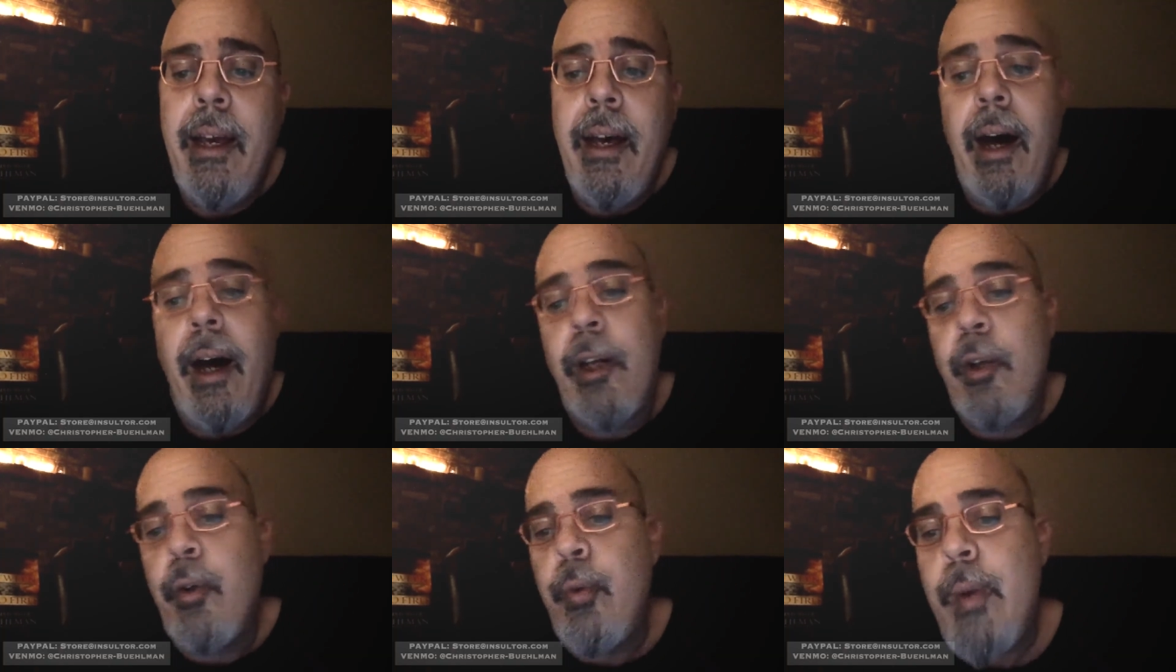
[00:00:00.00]

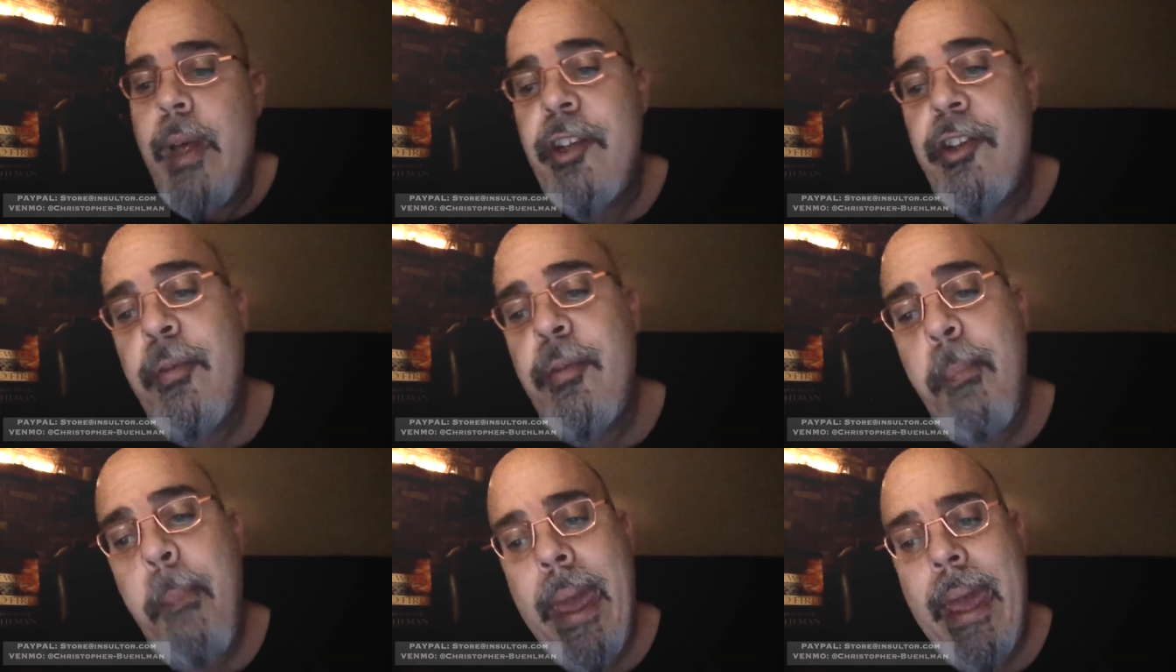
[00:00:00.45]
on
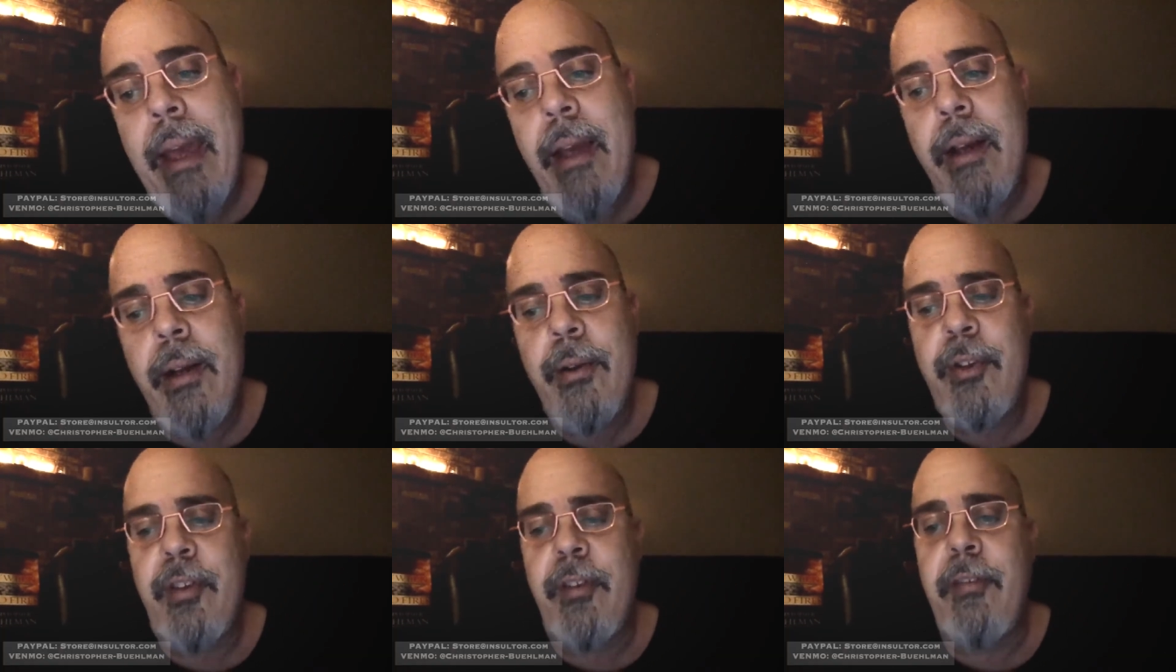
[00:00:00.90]
which
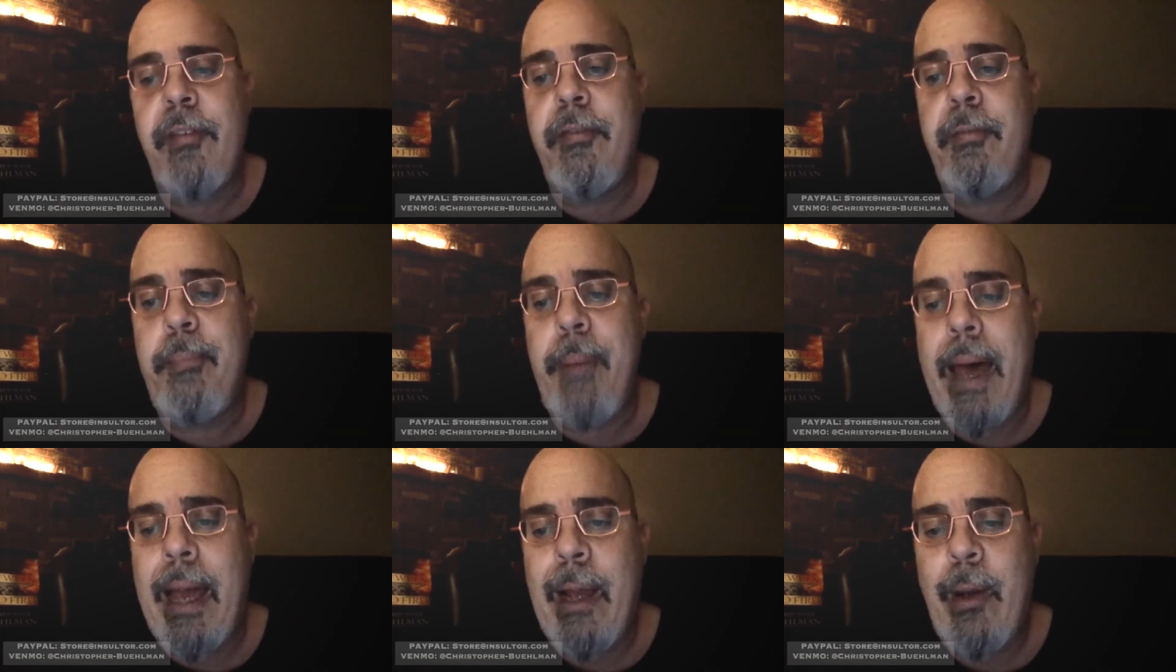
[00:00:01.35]
pairs
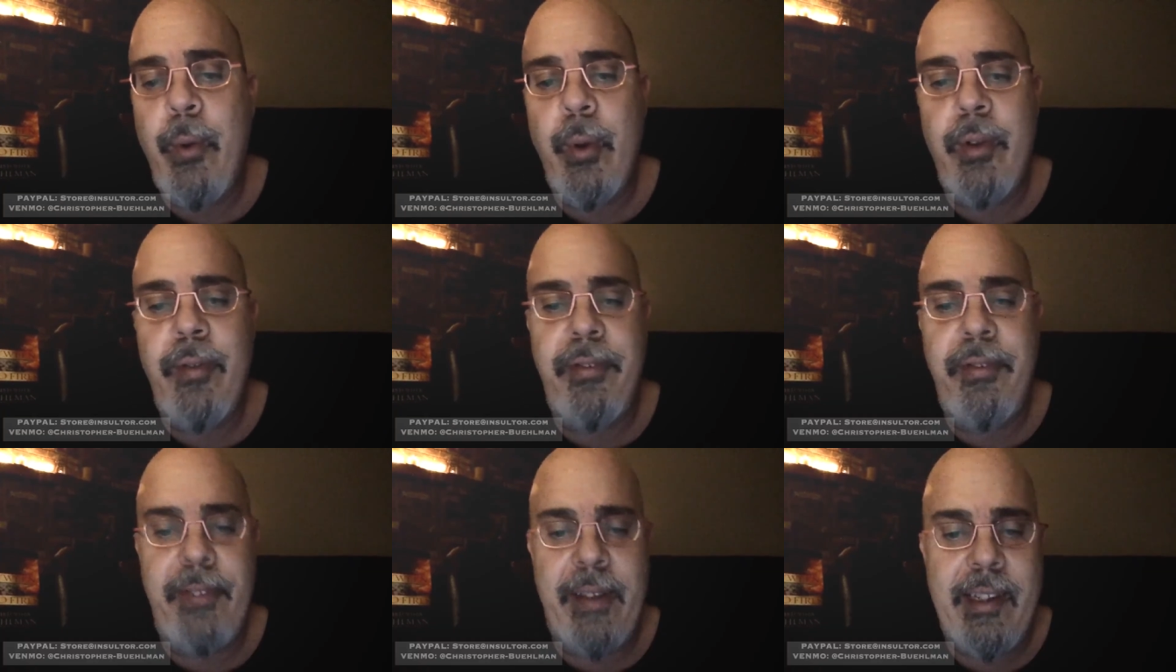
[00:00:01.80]
of
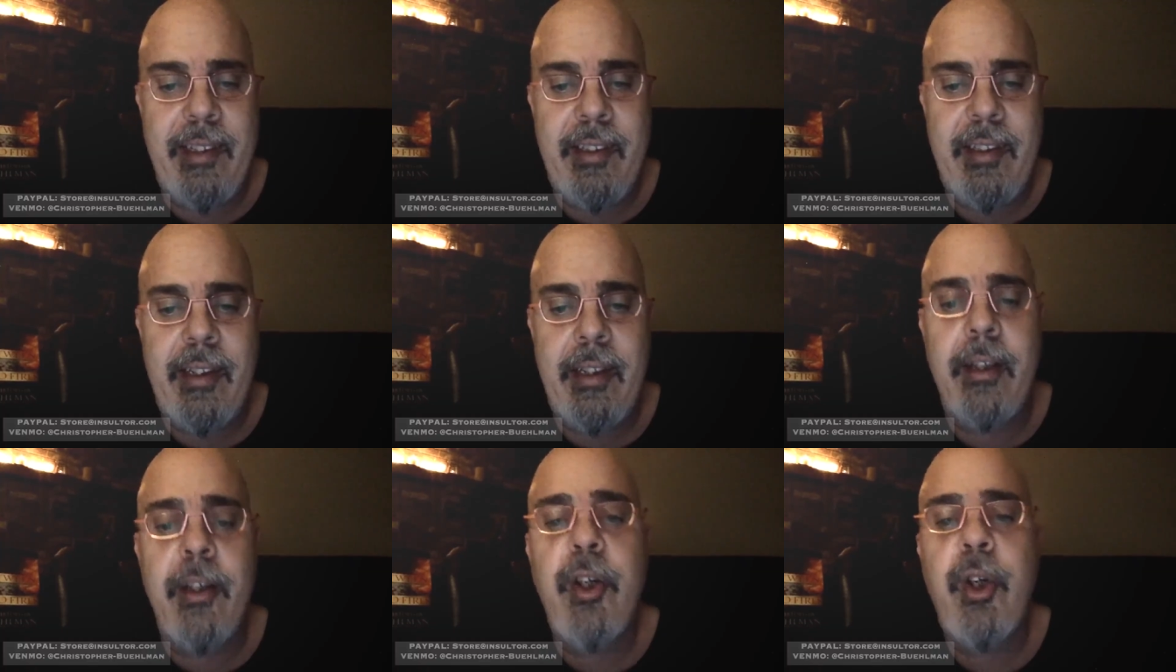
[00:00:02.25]

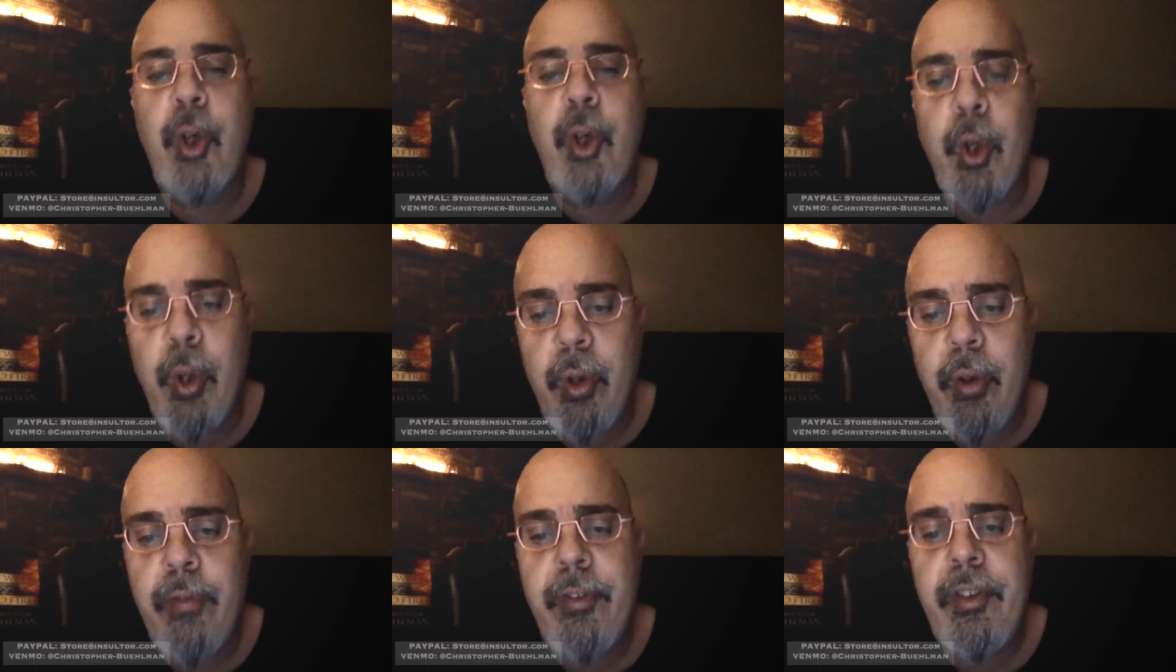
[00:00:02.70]
backward-facing,
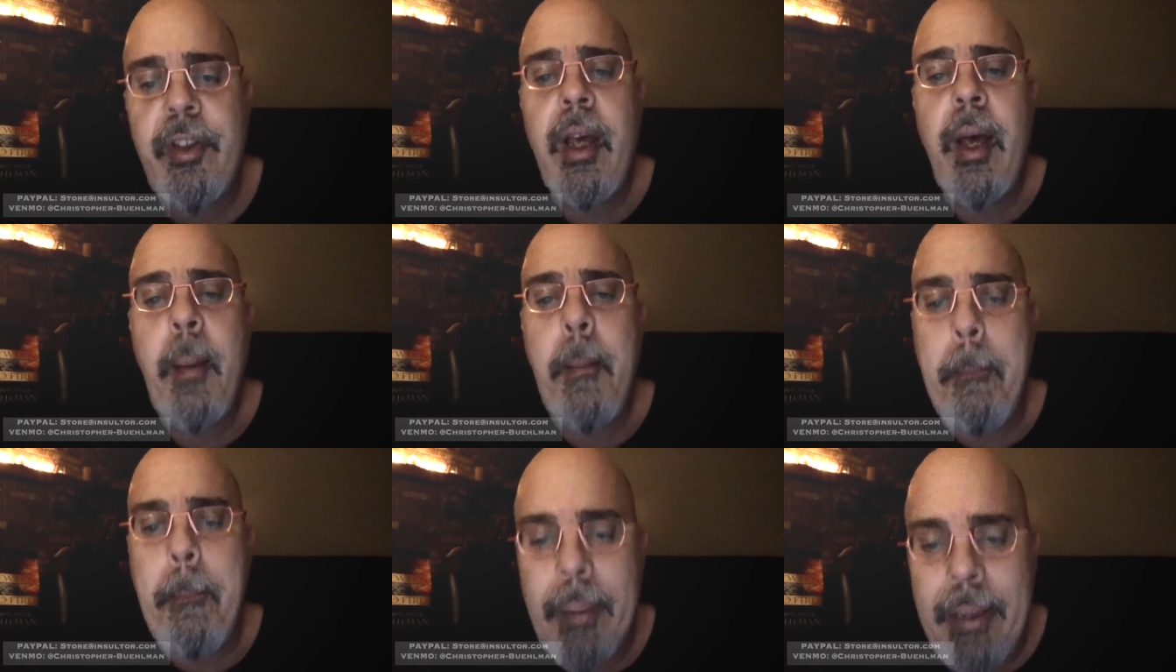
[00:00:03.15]
curved
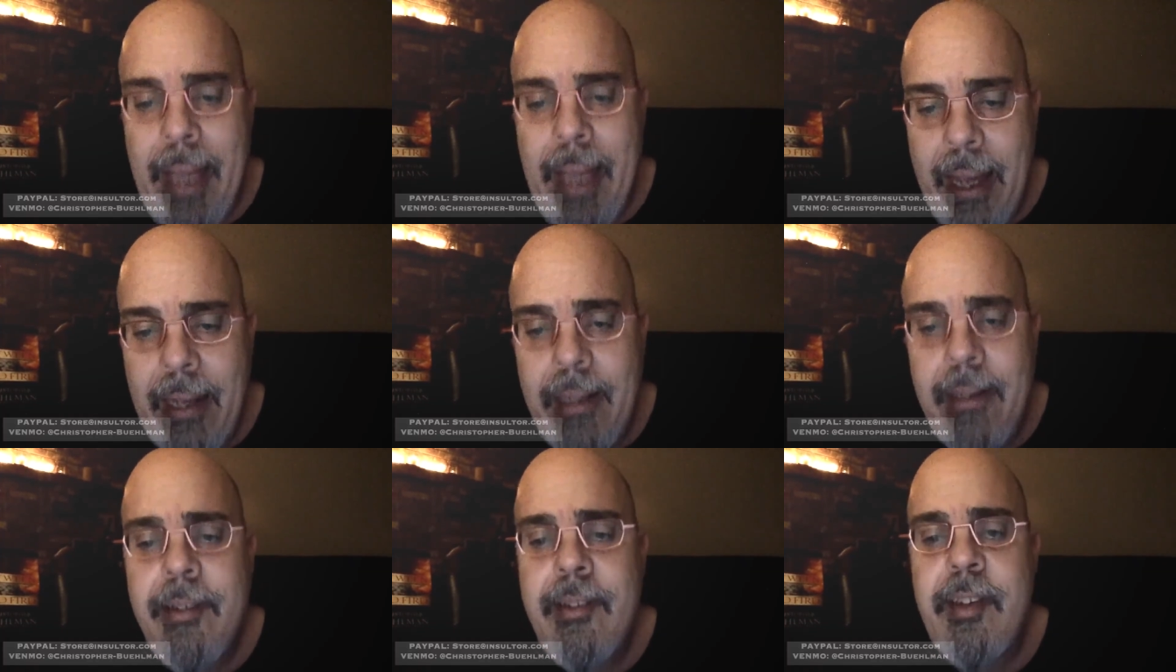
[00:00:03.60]

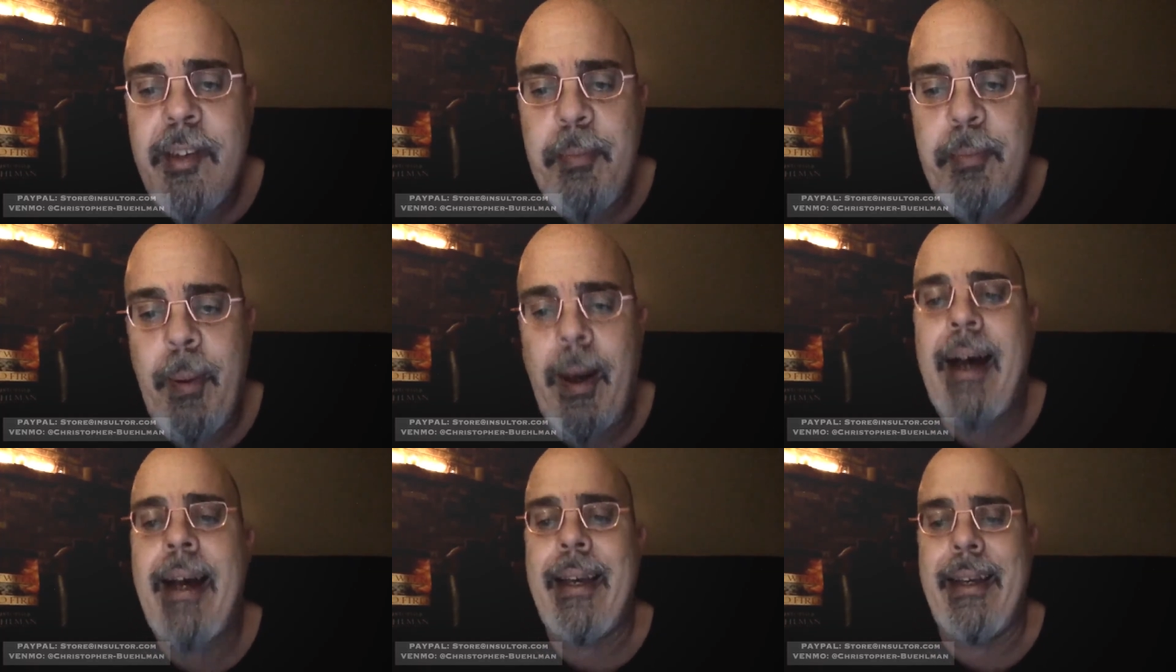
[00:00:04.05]
black
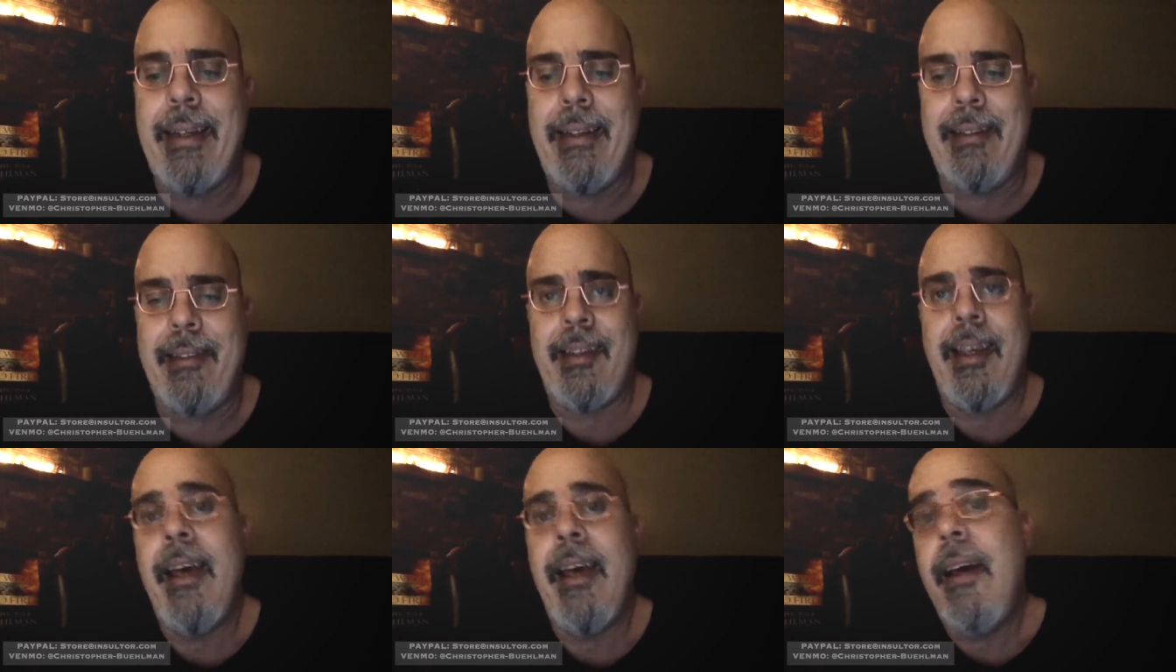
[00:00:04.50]

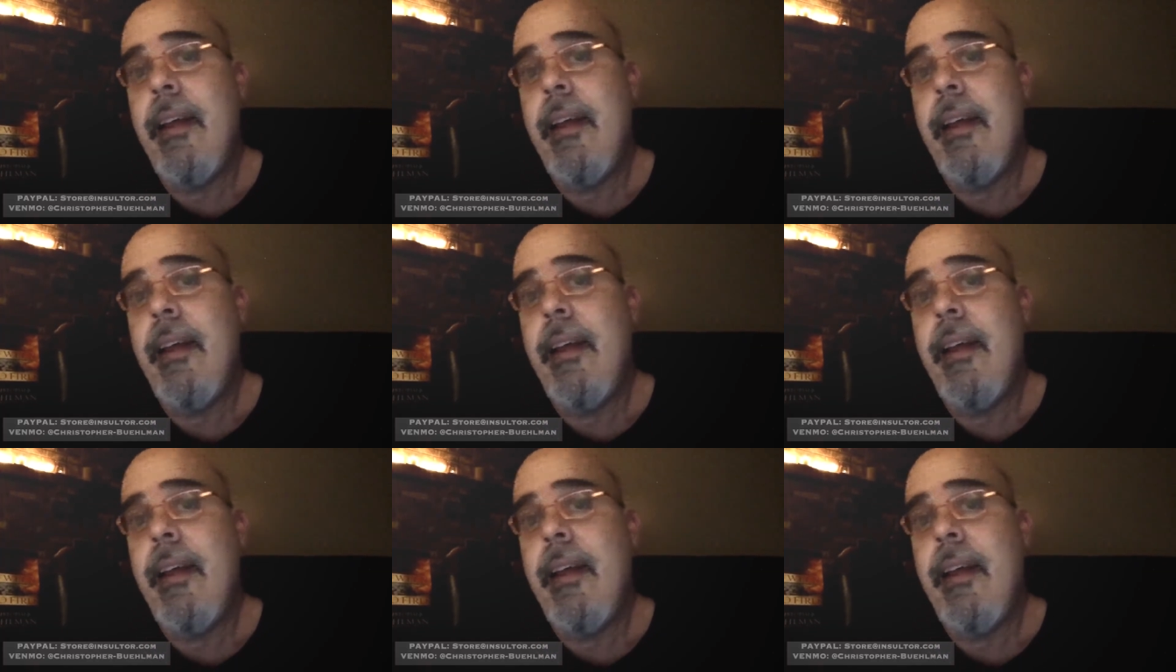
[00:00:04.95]
spines,